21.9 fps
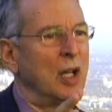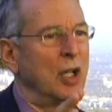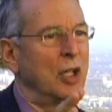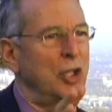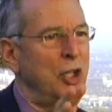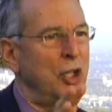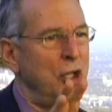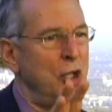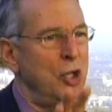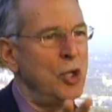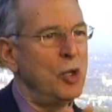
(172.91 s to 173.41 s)

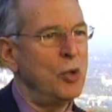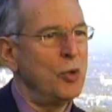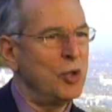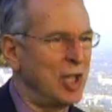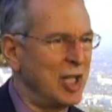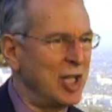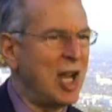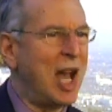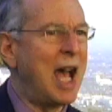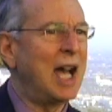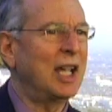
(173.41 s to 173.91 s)
cues,
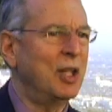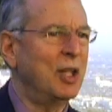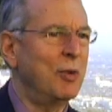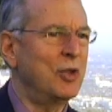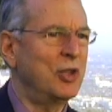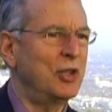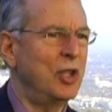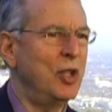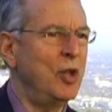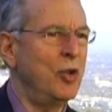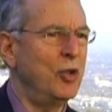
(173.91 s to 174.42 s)
innocuous
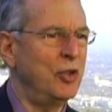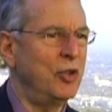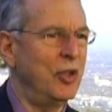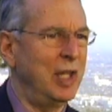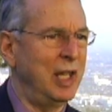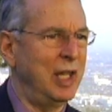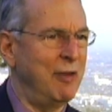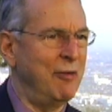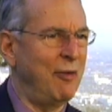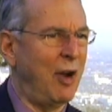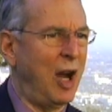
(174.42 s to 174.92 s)
cues in
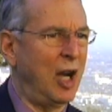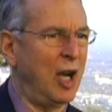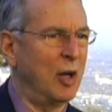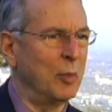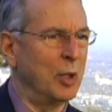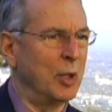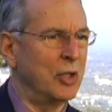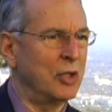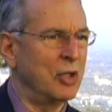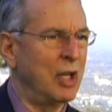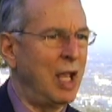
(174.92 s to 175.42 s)
the
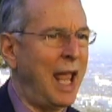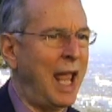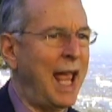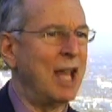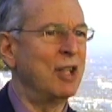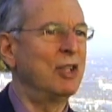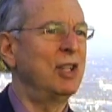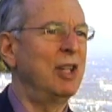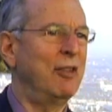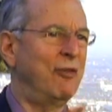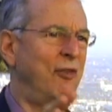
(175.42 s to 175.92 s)
environment,
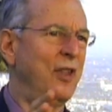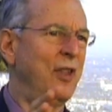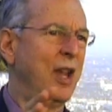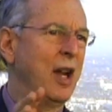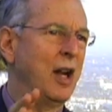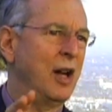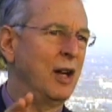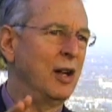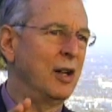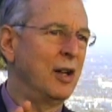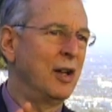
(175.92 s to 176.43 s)
as if
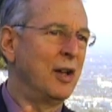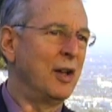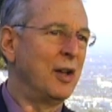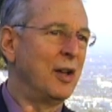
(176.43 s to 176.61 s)
they're